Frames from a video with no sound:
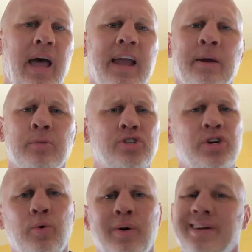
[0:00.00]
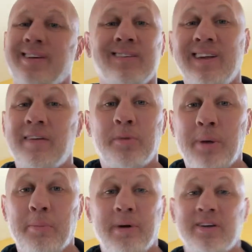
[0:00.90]
And number two, it doesn't have to
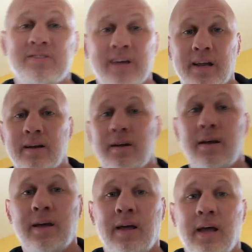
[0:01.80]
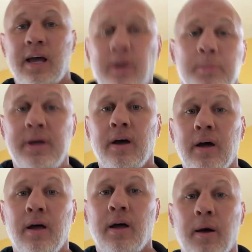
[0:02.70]
be a big sit. It can be a
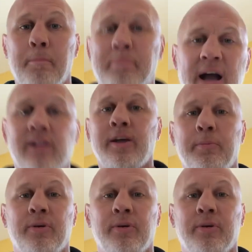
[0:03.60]
barely